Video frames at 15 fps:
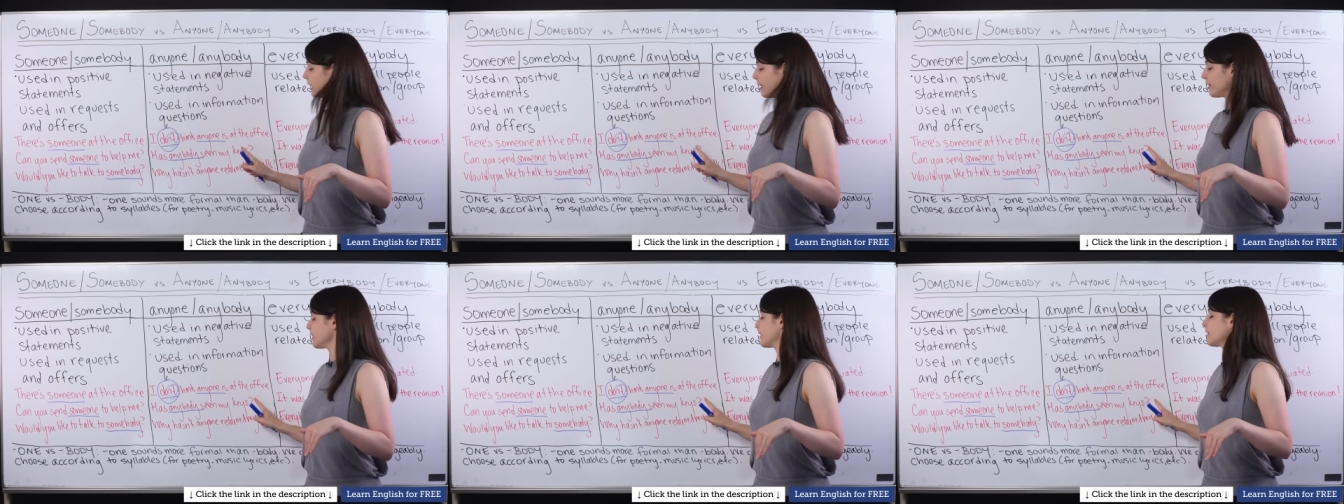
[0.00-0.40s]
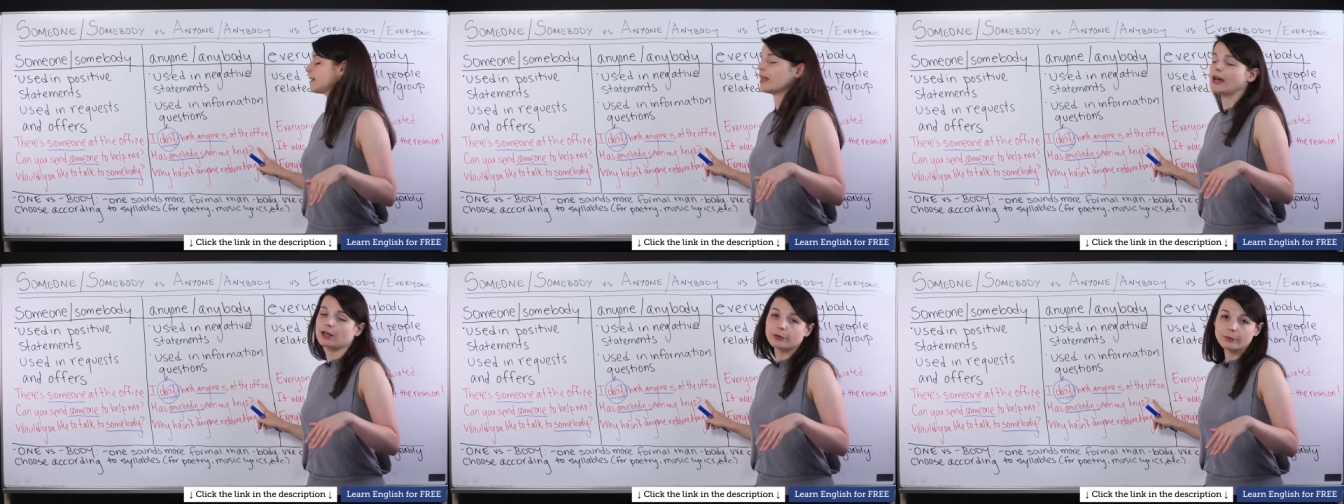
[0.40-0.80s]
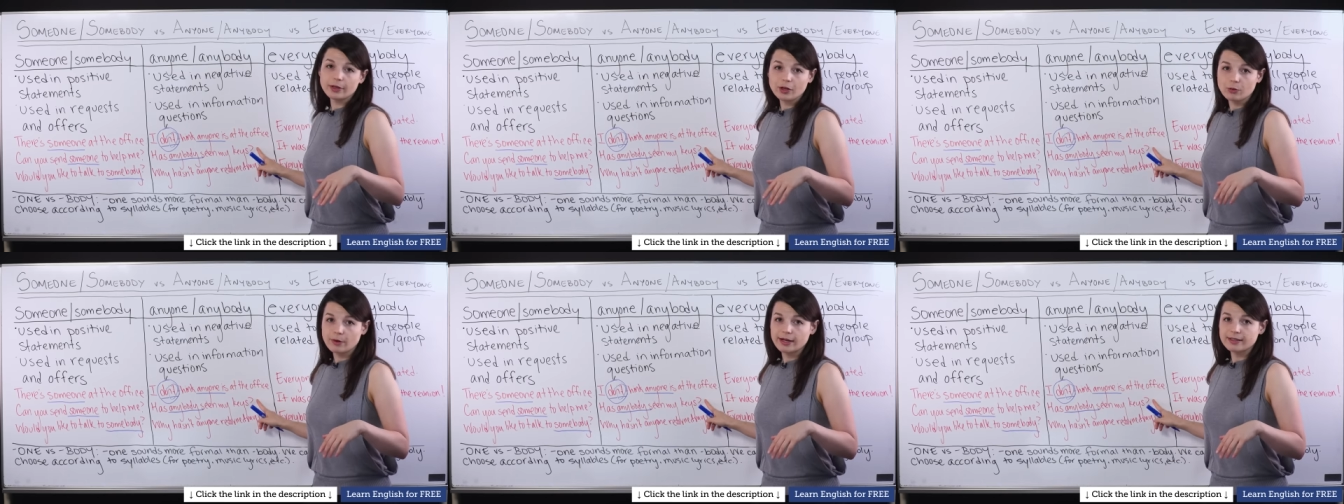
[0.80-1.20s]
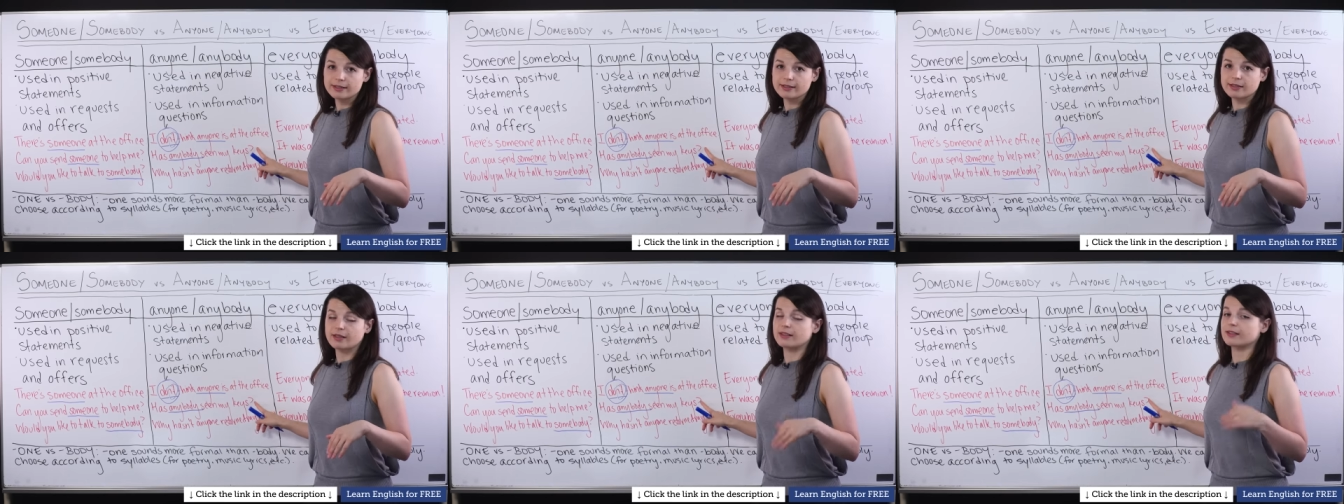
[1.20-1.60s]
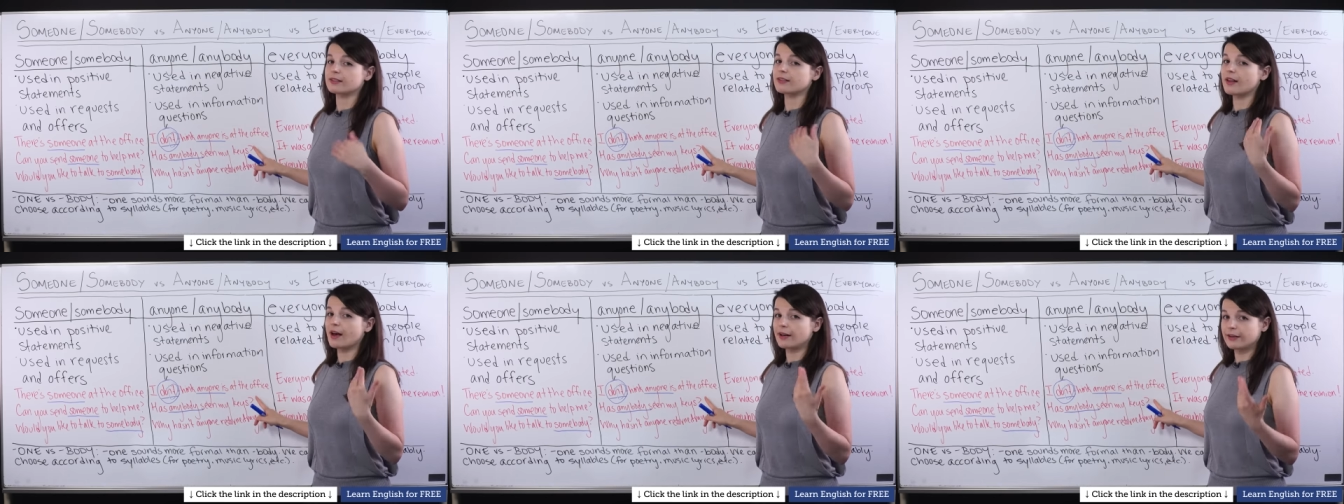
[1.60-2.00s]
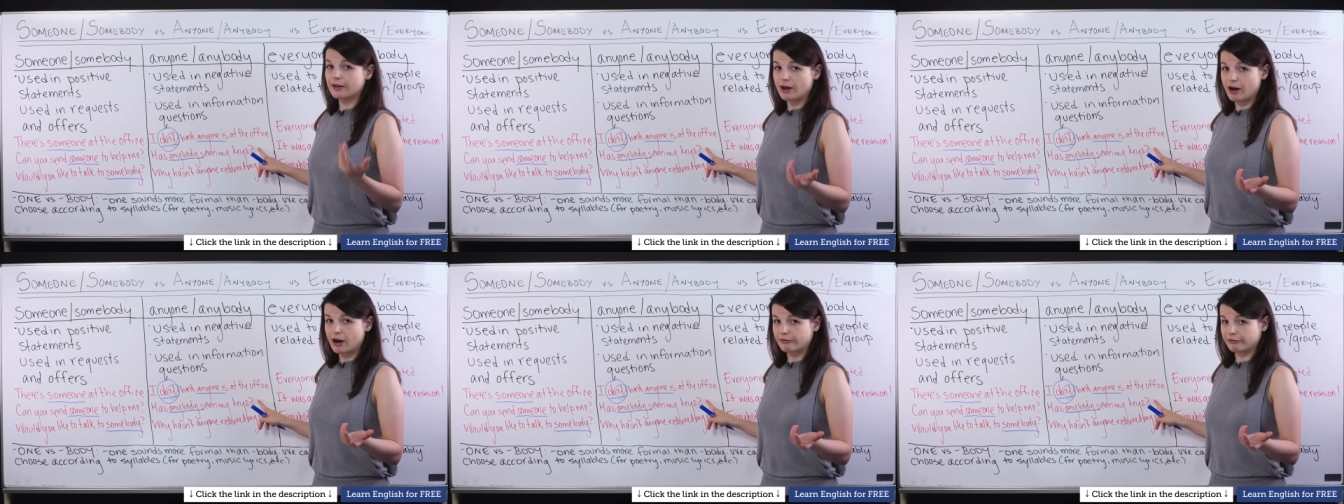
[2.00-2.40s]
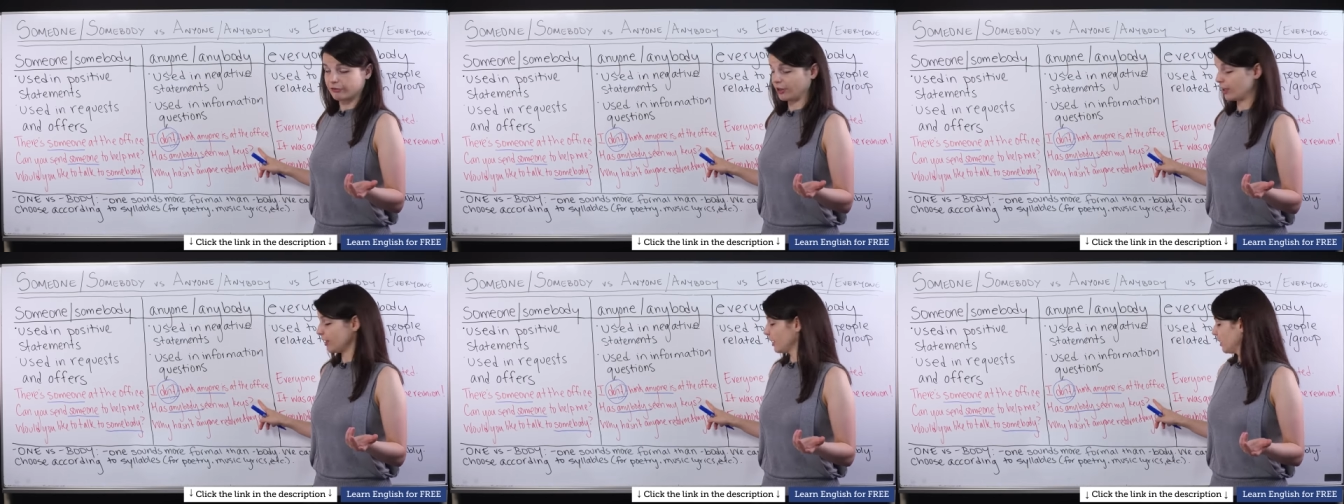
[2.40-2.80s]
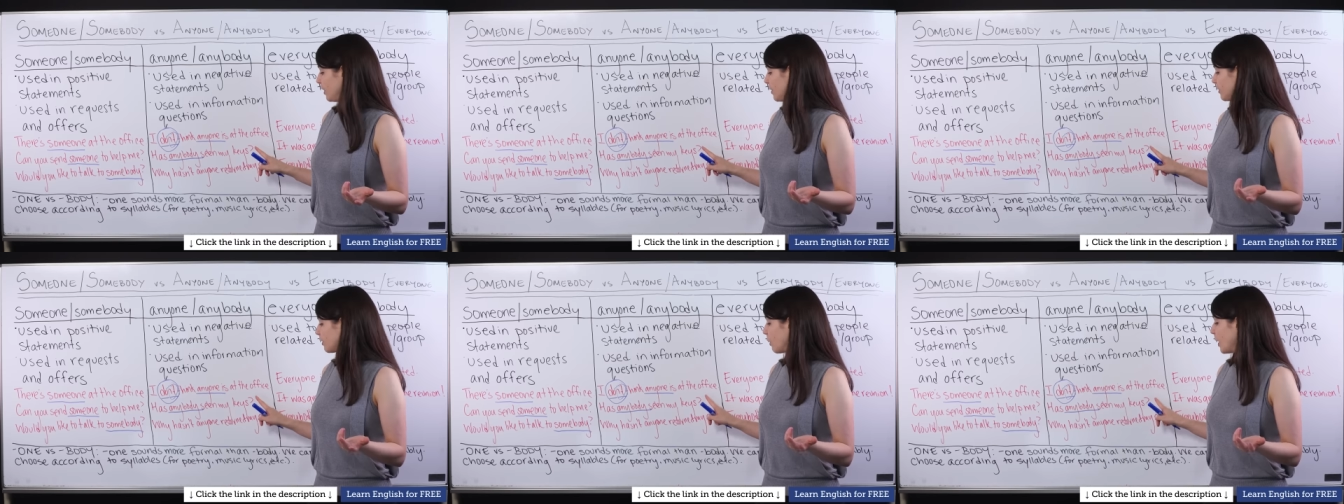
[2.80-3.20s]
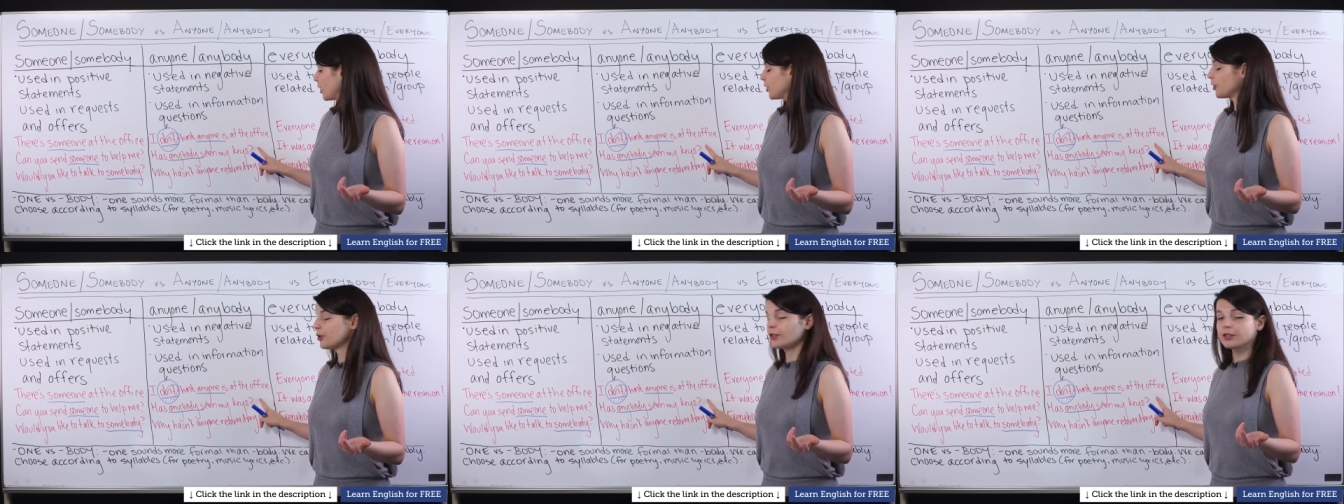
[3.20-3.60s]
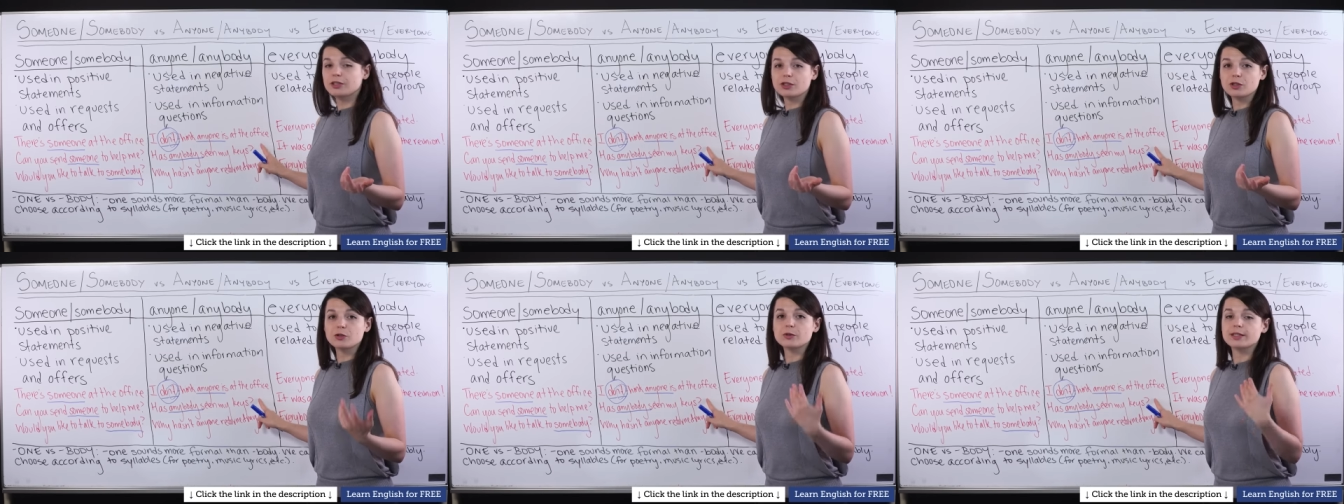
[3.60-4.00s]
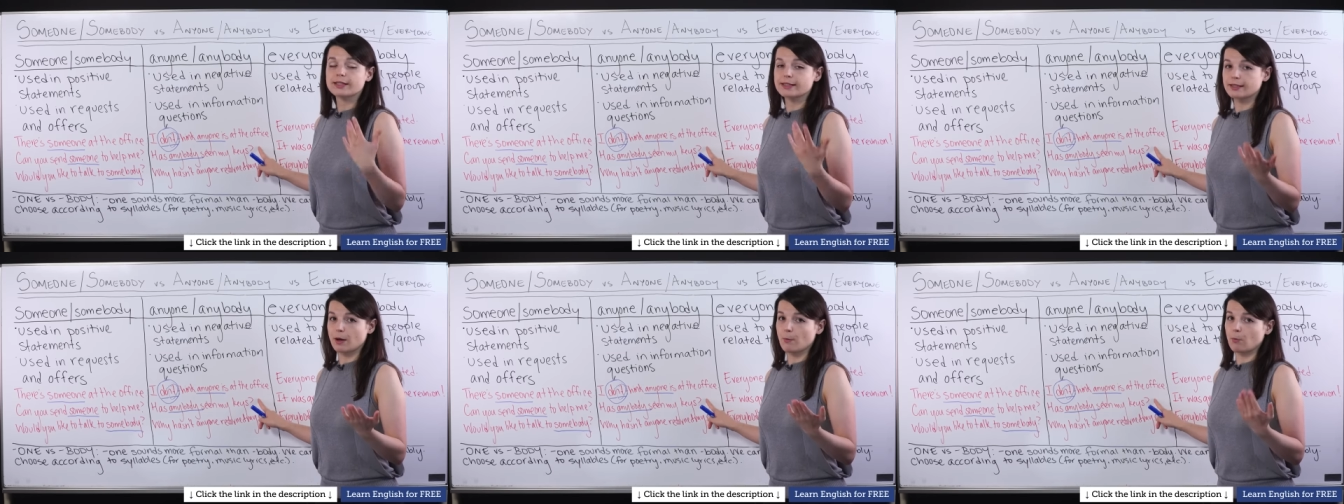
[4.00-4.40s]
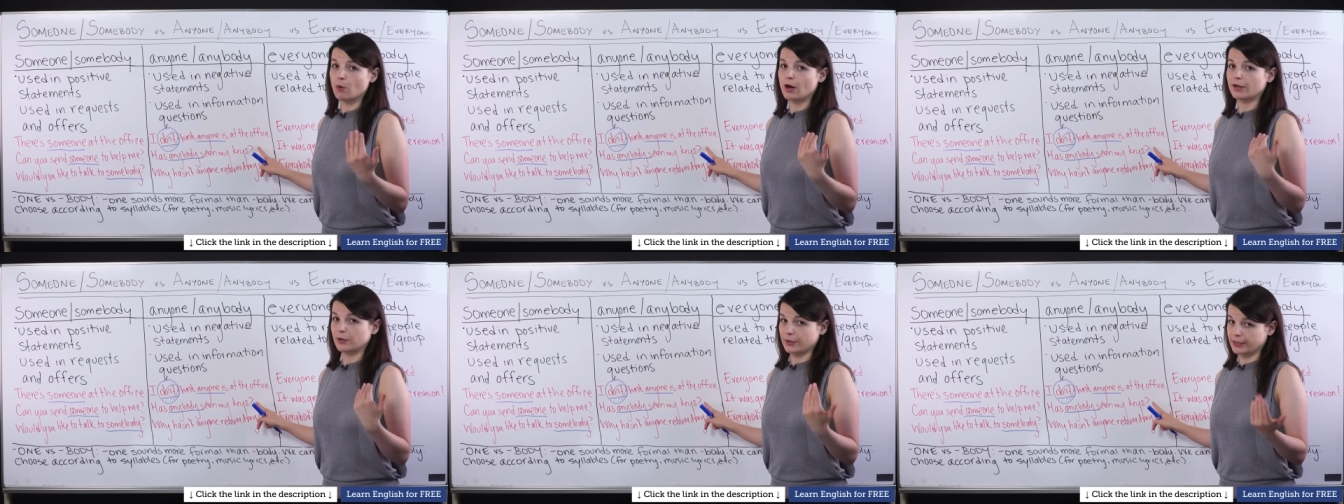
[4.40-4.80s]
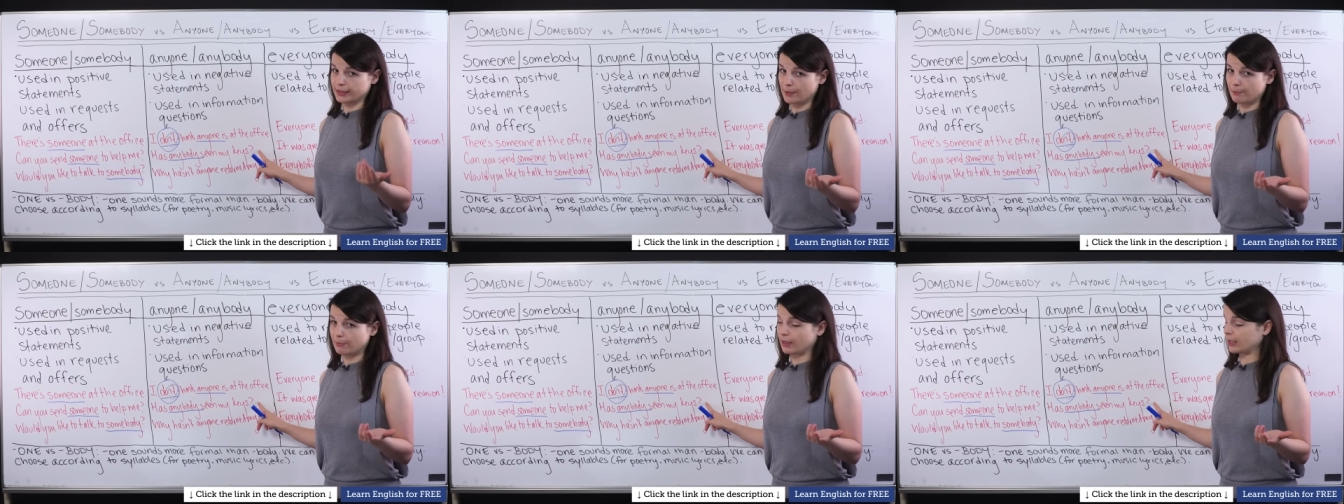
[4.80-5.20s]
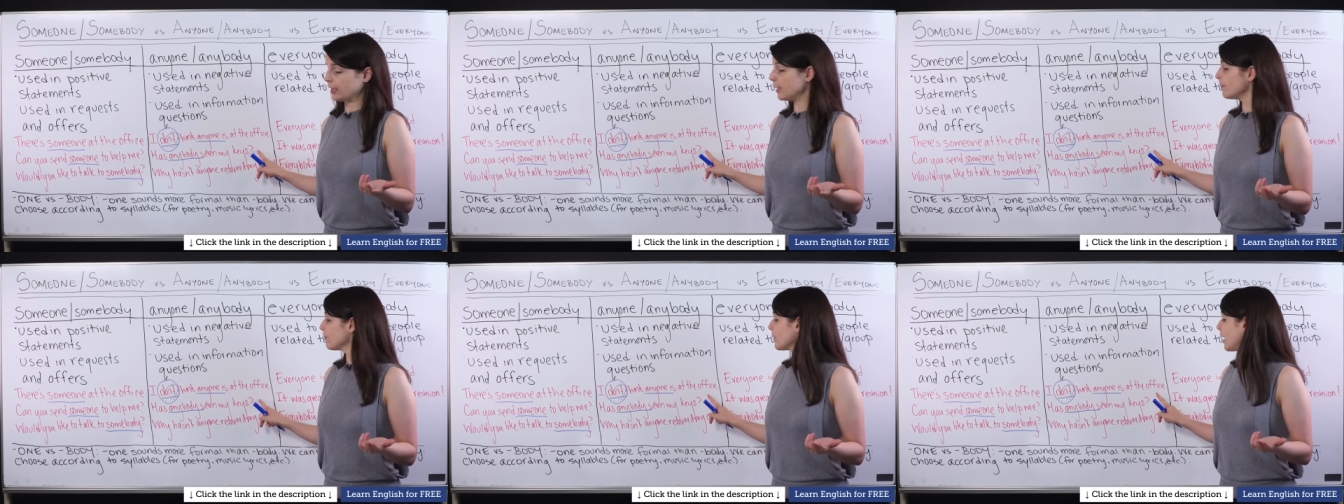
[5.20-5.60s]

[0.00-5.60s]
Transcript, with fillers: This is not a request, it's not an offer. So I shouldn't use someone or somebody.